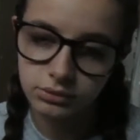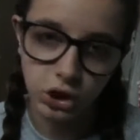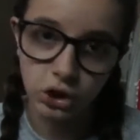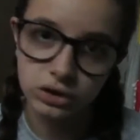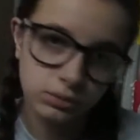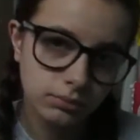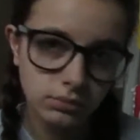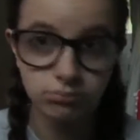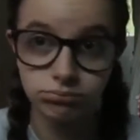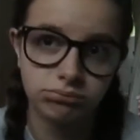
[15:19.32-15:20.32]
good.
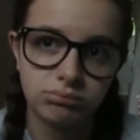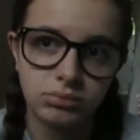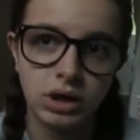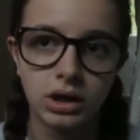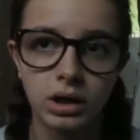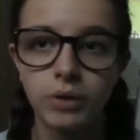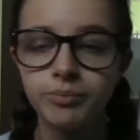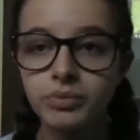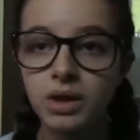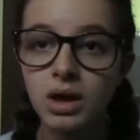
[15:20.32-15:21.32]
I don't know.
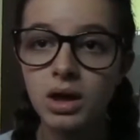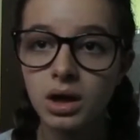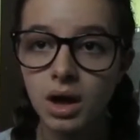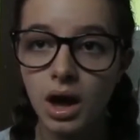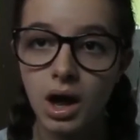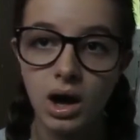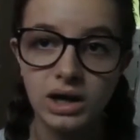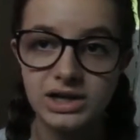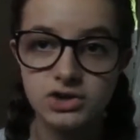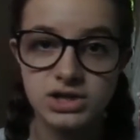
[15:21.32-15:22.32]

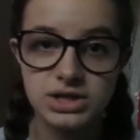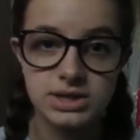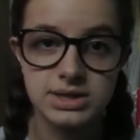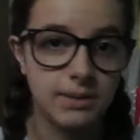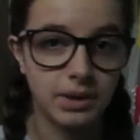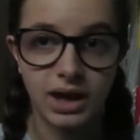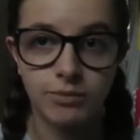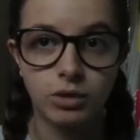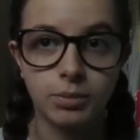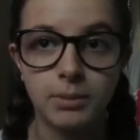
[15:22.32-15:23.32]
I literally just set my
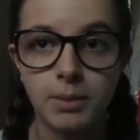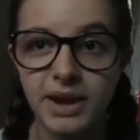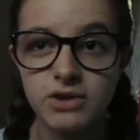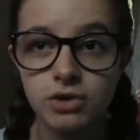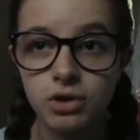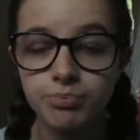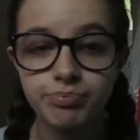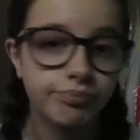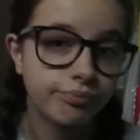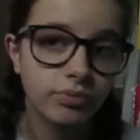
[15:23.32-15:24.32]
camera up in my
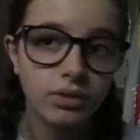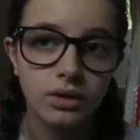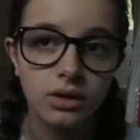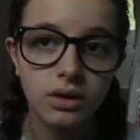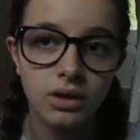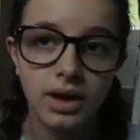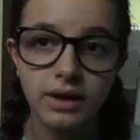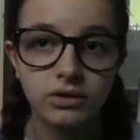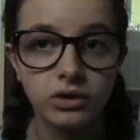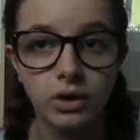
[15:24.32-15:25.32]
bedroom,
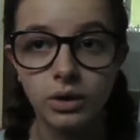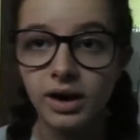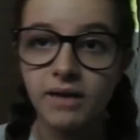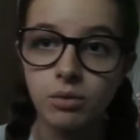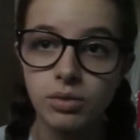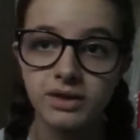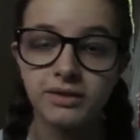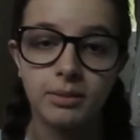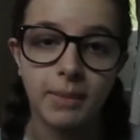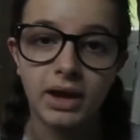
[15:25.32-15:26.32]
so I have all this
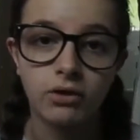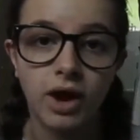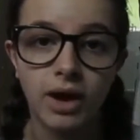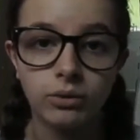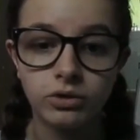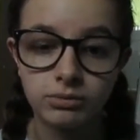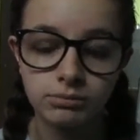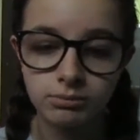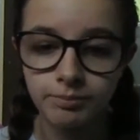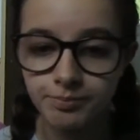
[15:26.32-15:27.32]
in the background.
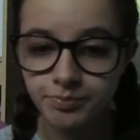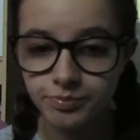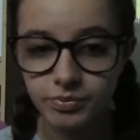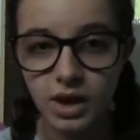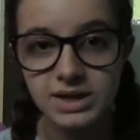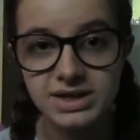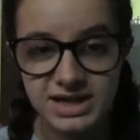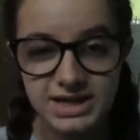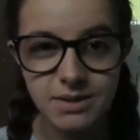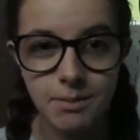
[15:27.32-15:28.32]
A
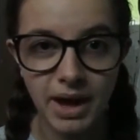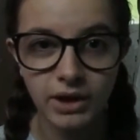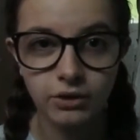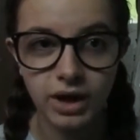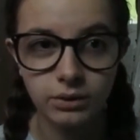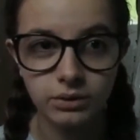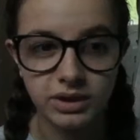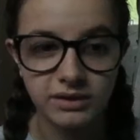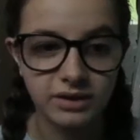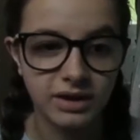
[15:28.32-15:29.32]
decent background
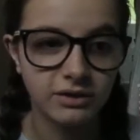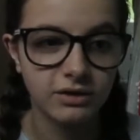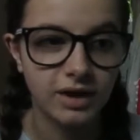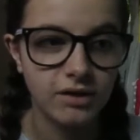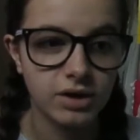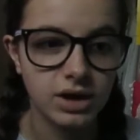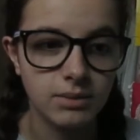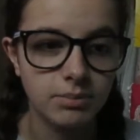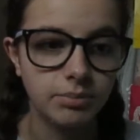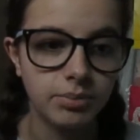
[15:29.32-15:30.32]
is
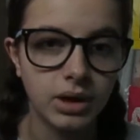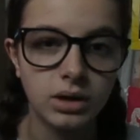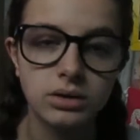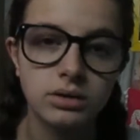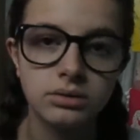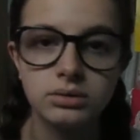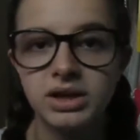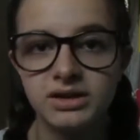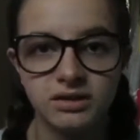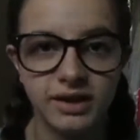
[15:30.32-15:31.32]
necessary, but
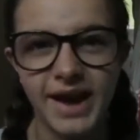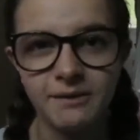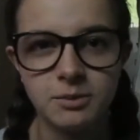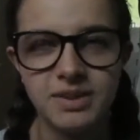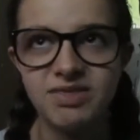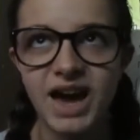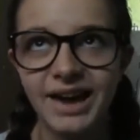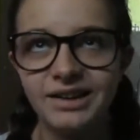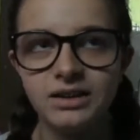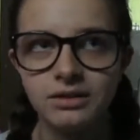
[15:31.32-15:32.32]
it doesn't have to be
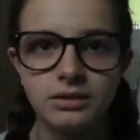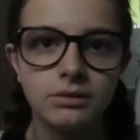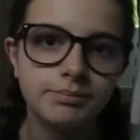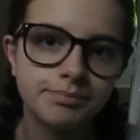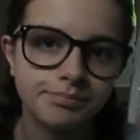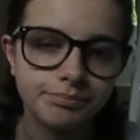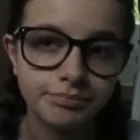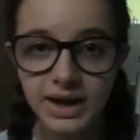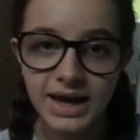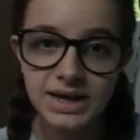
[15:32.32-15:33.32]
that decent.
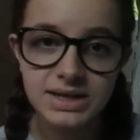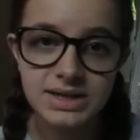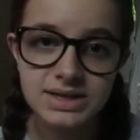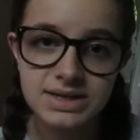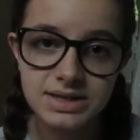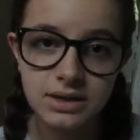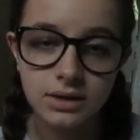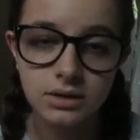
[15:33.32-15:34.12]
Next